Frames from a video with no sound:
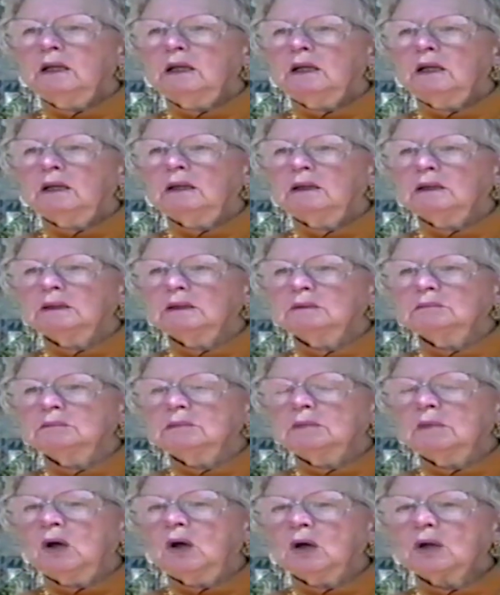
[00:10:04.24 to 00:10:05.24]

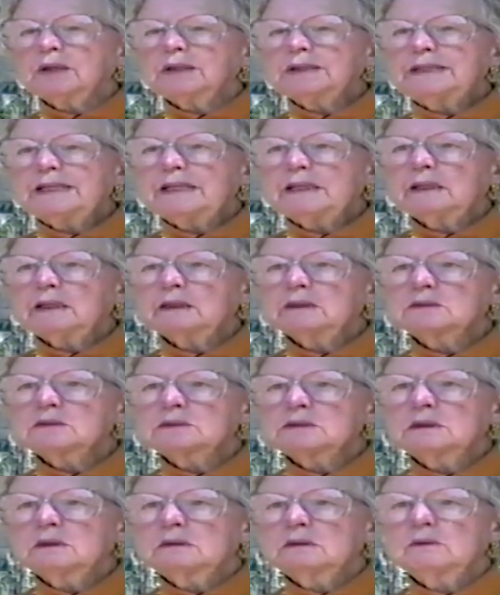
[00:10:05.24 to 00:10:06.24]
architects,
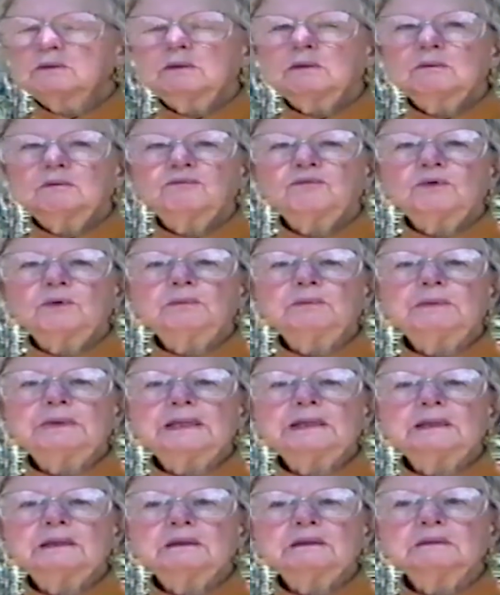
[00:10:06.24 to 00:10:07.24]
from
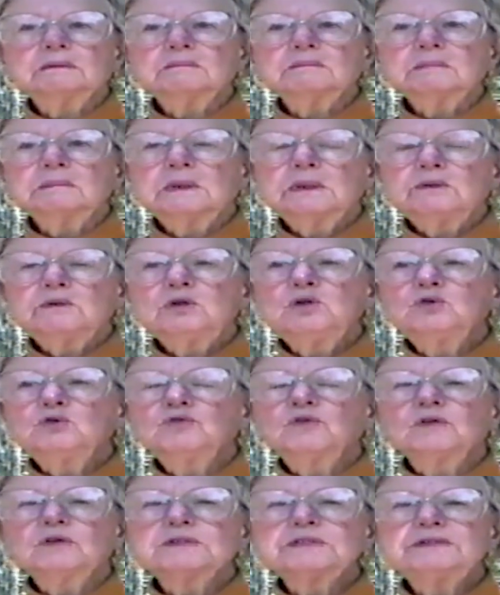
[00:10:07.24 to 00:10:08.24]
the
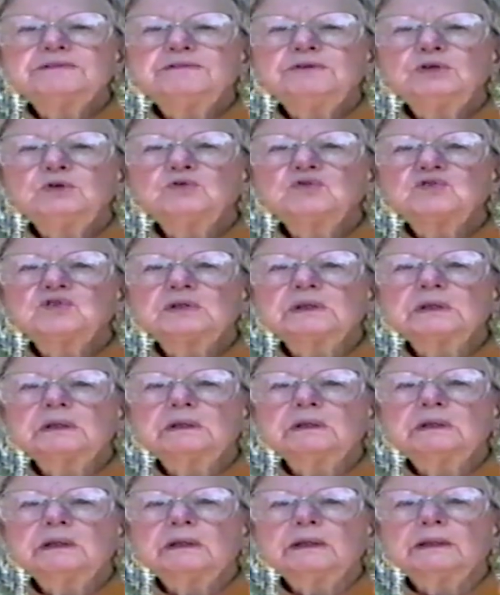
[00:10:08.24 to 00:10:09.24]
University of
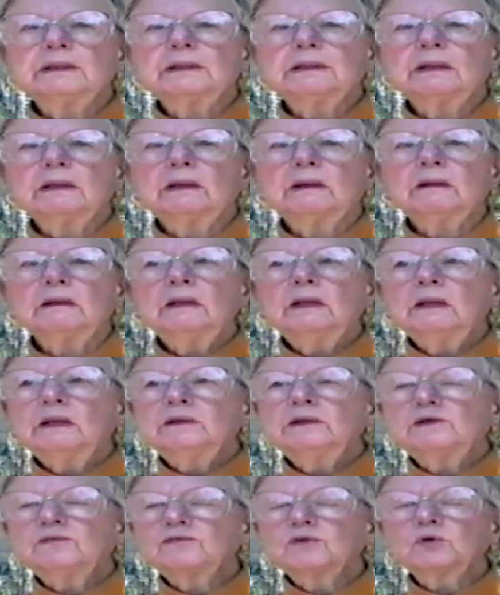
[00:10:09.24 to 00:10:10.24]
Houston and
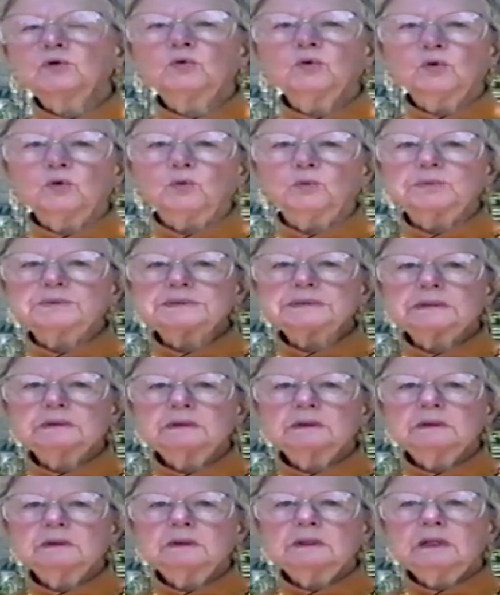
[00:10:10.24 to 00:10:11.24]
different groups.
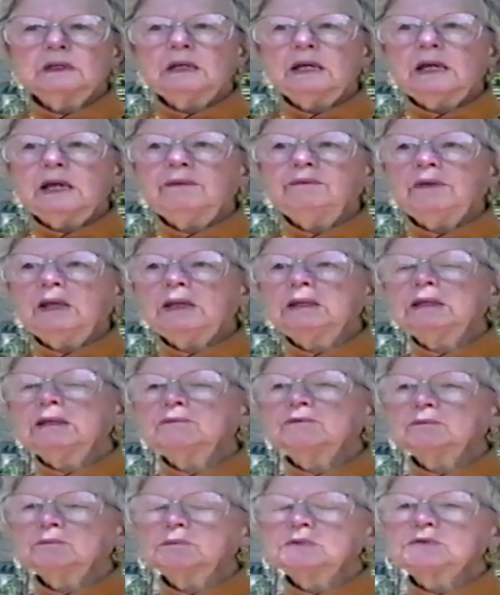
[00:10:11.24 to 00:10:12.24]
And they
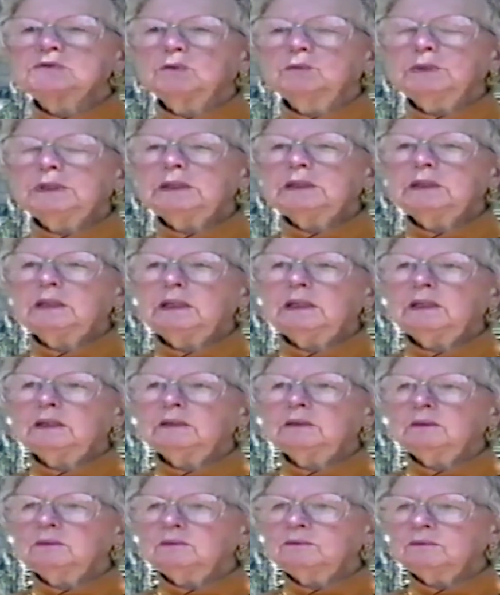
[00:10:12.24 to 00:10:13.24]
give them so many
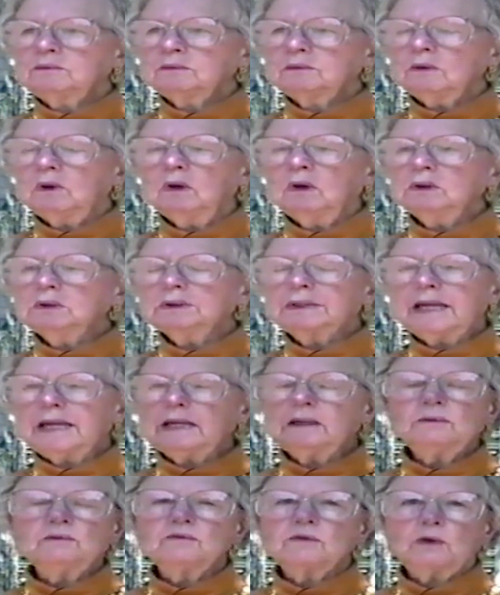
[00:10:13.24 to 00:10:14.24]
cans, all the
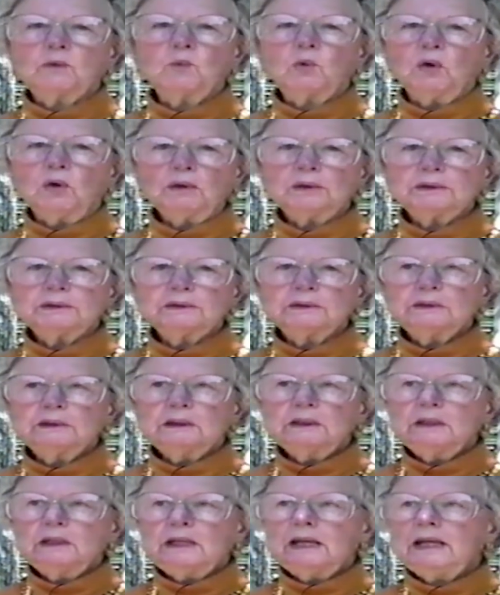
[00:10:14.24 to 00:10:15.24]
cans they want,
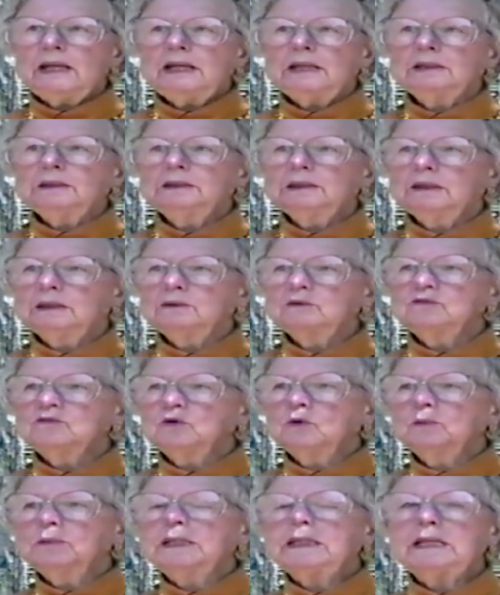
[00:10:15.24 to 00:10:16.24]
and
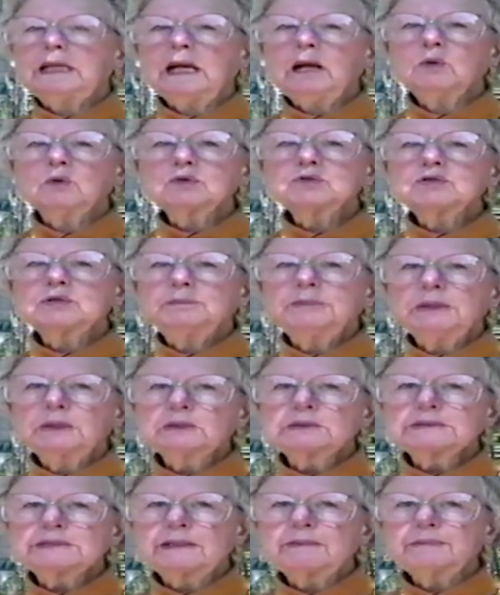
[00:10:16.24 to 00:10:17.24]
so many hours to
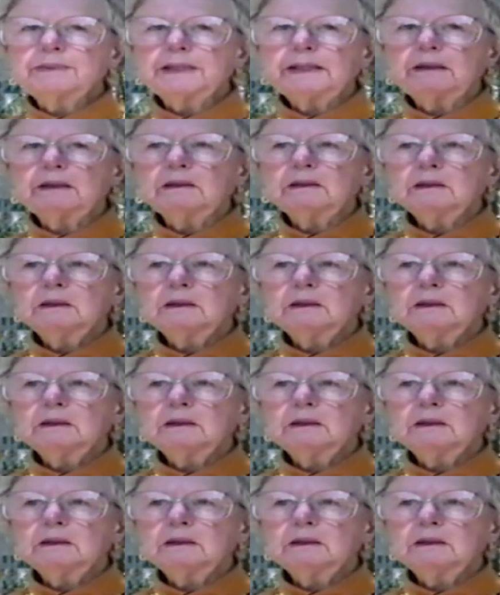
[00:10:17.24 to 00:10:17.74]
build something.